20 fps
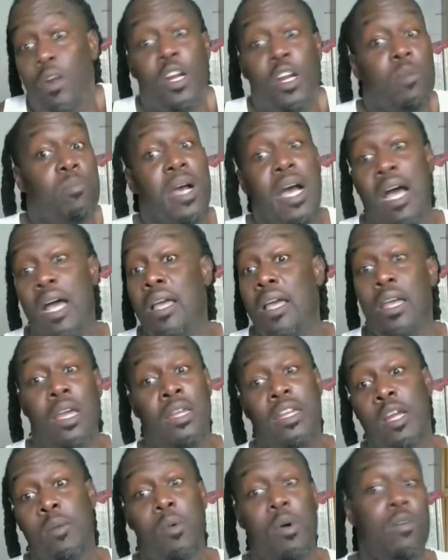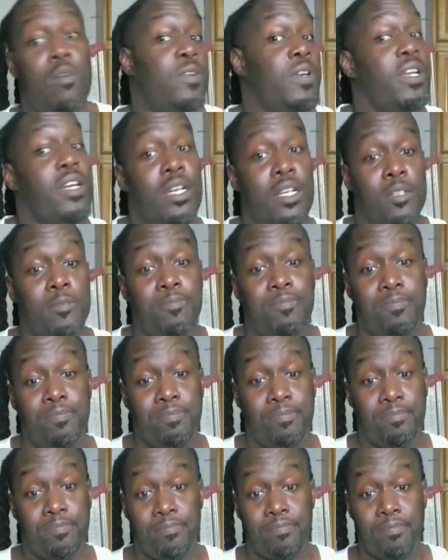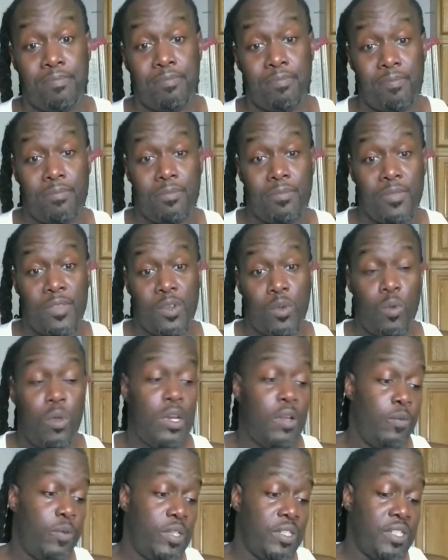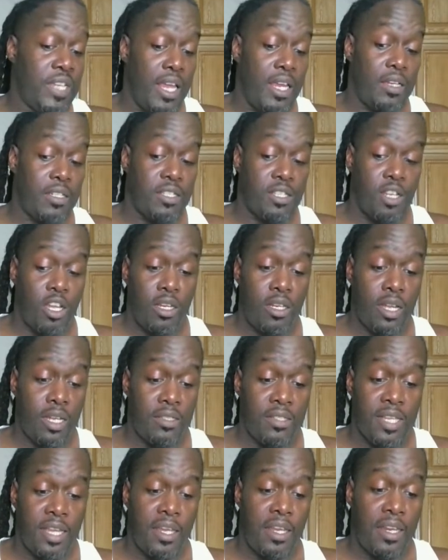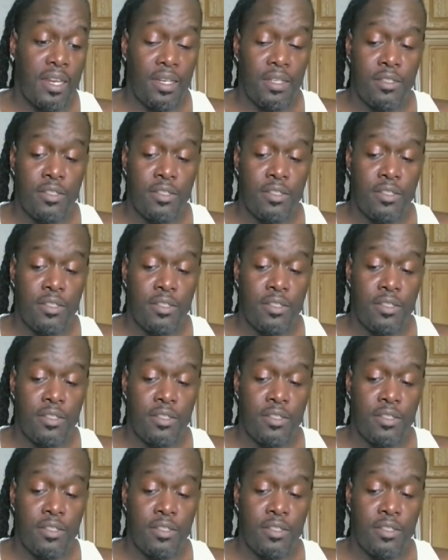I ain't worried about them over there. When if we take a second